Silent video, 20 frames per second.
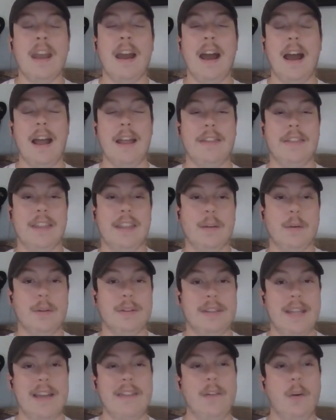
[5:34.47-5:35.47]
I think
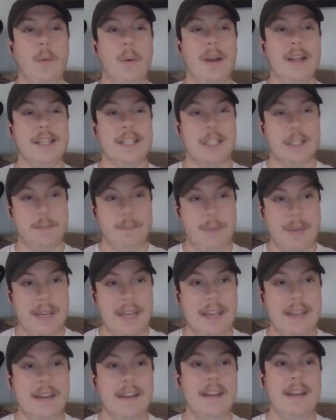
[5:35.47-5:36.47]
with Devin White's
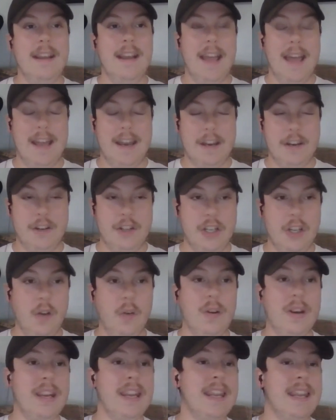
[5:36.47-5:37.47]
speed and
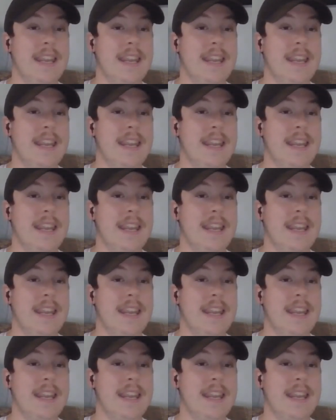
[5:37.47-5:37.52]
agility,